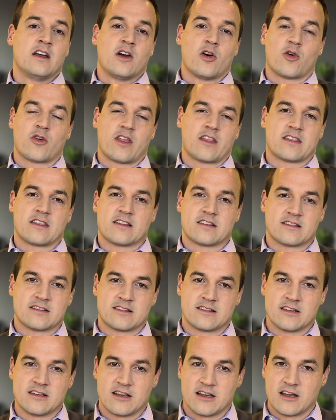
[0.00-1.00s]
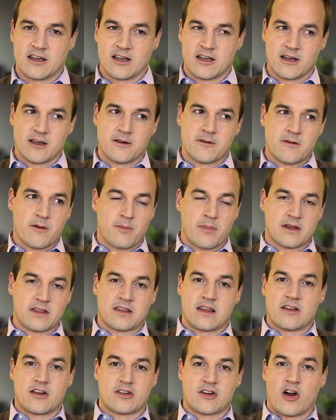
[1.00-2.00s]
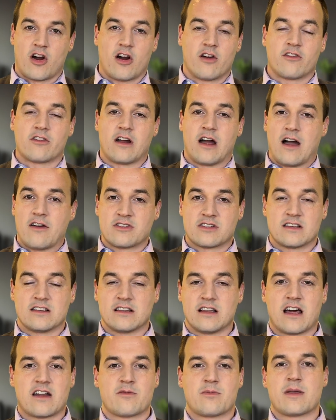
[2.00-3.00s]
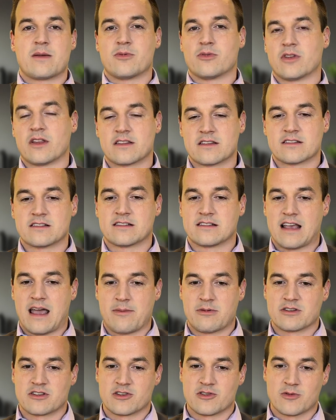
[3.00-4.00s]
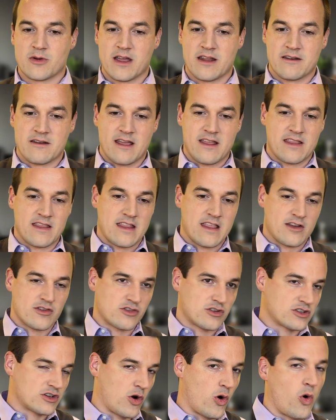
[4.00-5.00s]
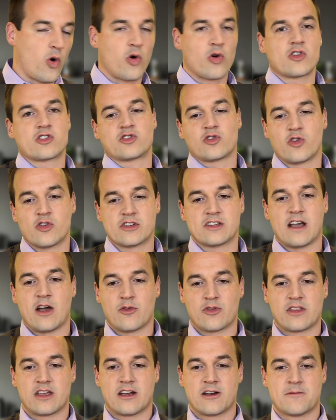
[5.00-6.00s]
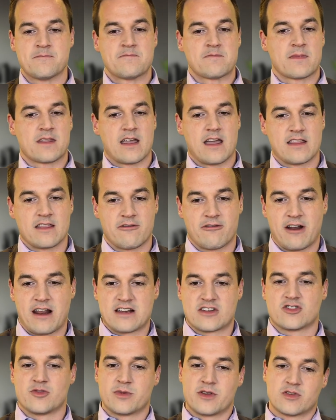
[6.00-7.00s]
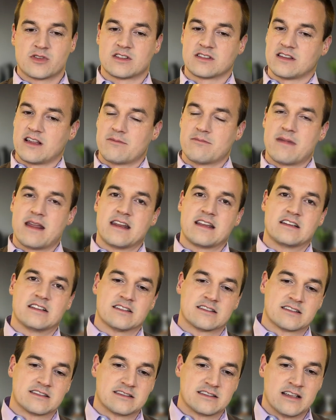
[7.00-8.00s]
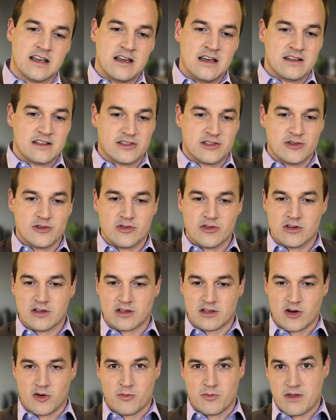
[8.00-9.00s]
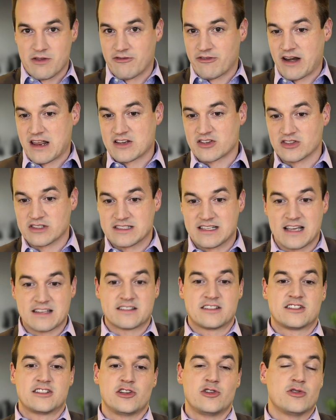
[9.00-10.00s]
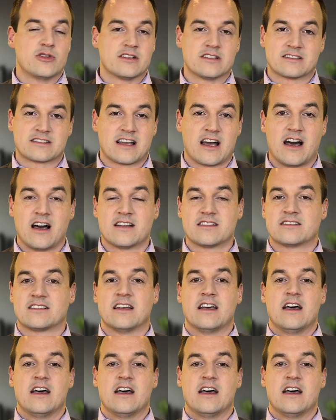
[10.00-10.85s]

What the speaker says: or that this, but there are obviously a lot of people that this has happened to, and there are horror stories out there. And the financial abuse has led many to be financially destitute, and has caused